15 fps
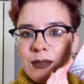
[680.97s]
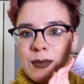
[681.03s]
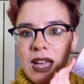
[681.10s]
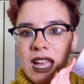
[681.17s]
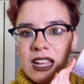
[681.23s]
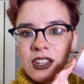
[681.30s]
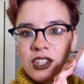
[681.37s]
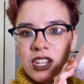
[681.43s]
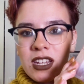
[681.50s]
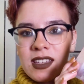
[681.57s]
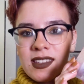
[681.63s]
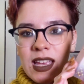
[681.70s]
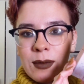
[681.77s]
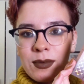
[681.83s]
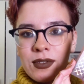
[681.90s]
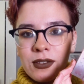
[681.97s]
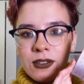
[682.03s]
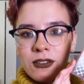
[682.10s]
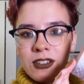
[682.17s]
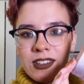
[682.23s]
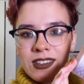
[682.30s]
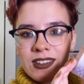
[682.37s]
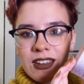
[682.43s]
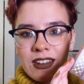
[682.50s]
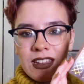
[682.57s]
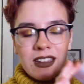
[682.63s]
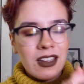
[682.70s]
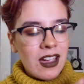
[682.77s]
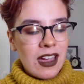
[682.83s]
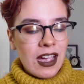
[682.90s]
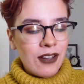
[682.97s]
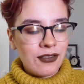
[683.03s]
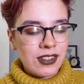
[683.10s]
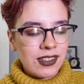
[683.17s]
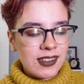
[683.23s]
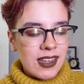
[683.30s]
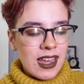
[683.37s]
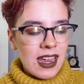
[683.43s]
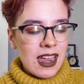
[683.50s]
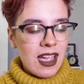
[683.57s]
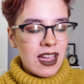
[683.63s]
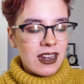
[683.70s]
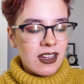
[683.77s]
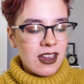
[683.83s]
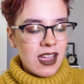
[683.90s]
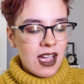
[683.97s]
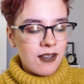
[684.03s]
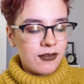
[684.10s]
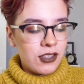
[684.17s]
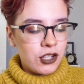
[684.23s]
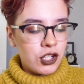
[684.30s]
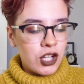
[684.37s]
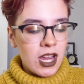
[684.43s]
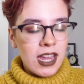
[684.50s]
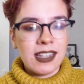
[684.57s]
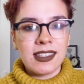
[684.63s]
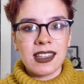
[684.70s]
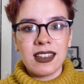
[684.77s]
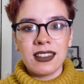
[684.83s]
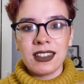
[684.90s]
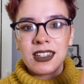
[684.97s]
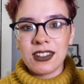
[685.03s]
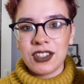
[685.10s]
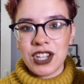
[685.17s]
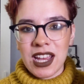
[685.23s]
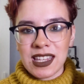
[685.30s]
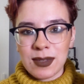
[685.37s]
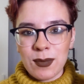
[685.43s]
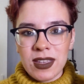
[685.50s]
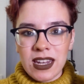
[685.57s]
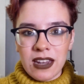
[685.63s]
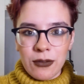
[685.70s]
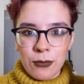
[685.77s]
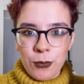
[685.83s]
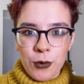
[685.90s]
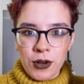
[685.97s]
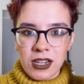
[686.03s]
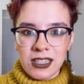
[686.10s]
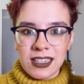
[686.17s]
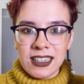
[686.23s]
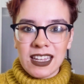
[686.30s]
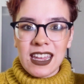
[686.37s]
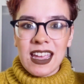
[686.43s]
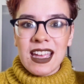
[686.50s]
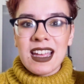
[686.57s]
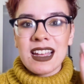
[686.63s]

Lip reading: The packaging is absolutely stunning, I have to say, and I have the shades Little Jasmine and Water Lily.